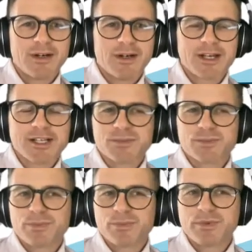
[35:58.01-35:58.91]
I guess
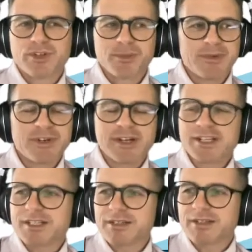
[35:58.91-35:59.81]
we've got to be
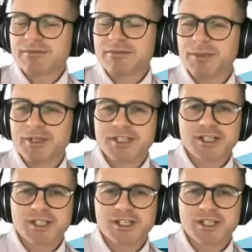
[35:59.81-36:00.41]
realistic that some of these